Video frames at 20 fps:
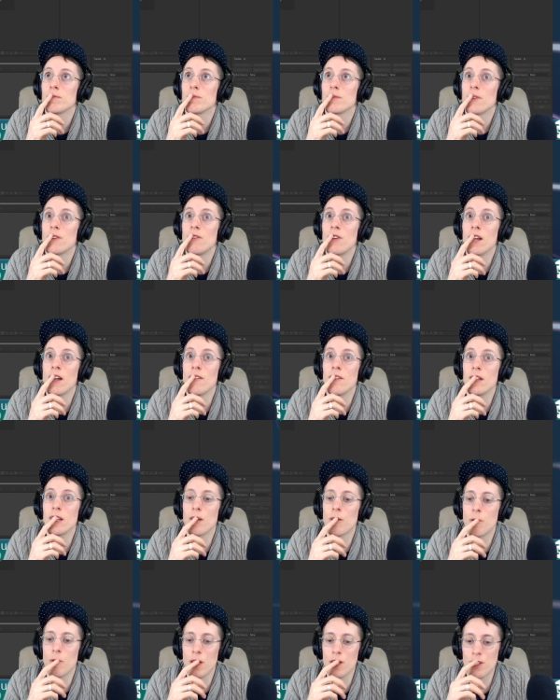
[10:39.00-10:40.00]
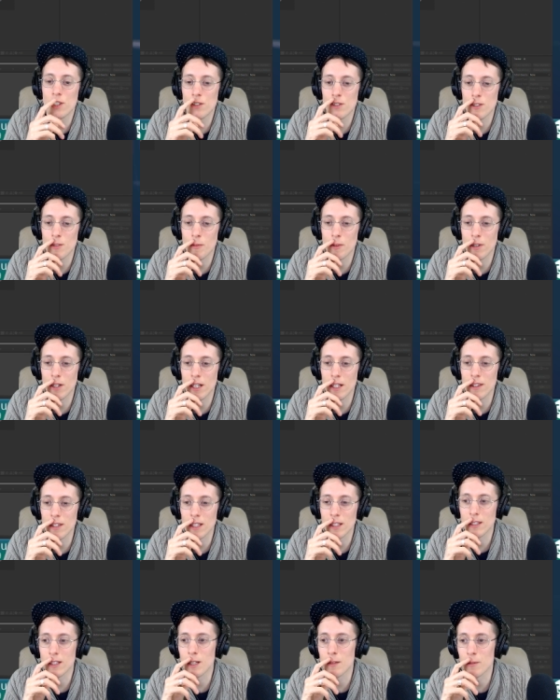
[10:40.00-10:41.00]
If you have any questions about
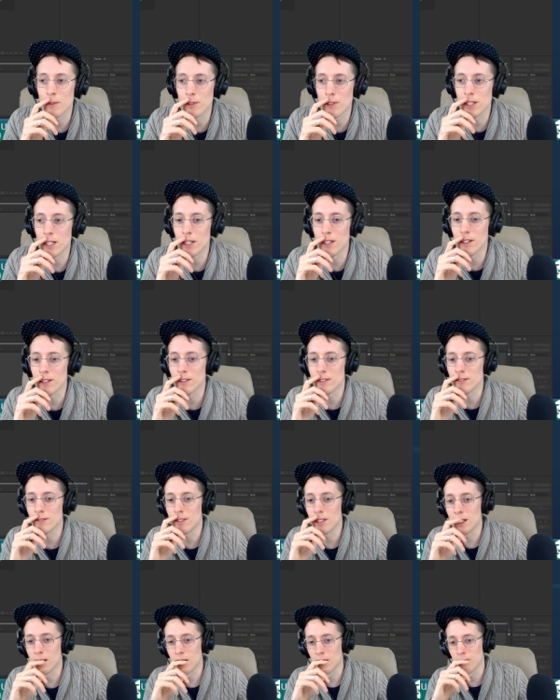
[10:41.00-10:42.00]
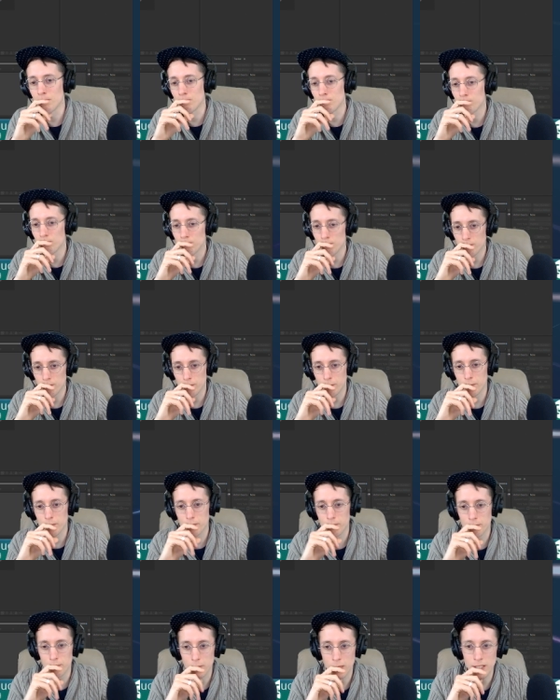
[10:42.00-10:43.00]
anything that I'm doing here,
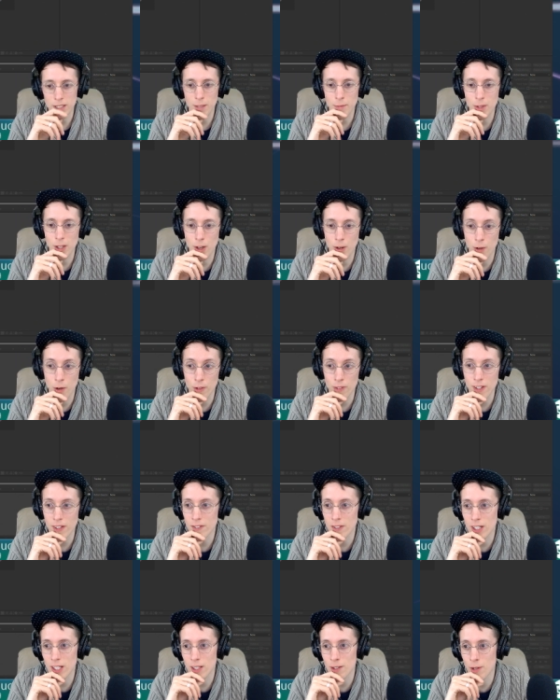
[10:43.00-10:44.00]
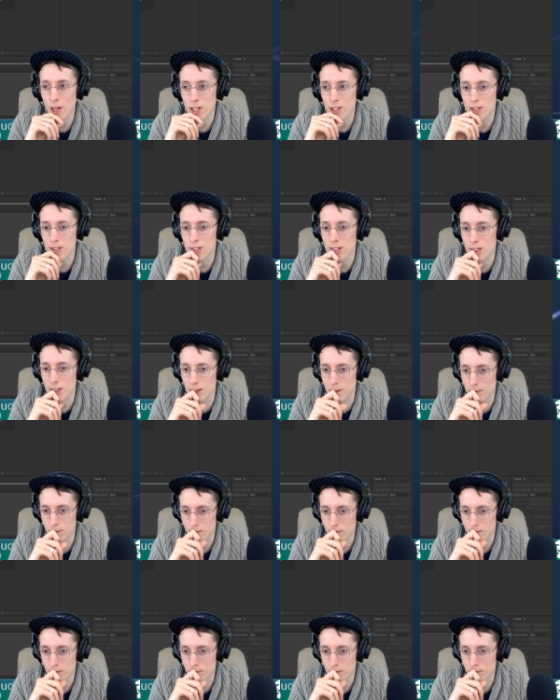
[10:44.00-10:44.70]
please let me know. Or if you have any questions in,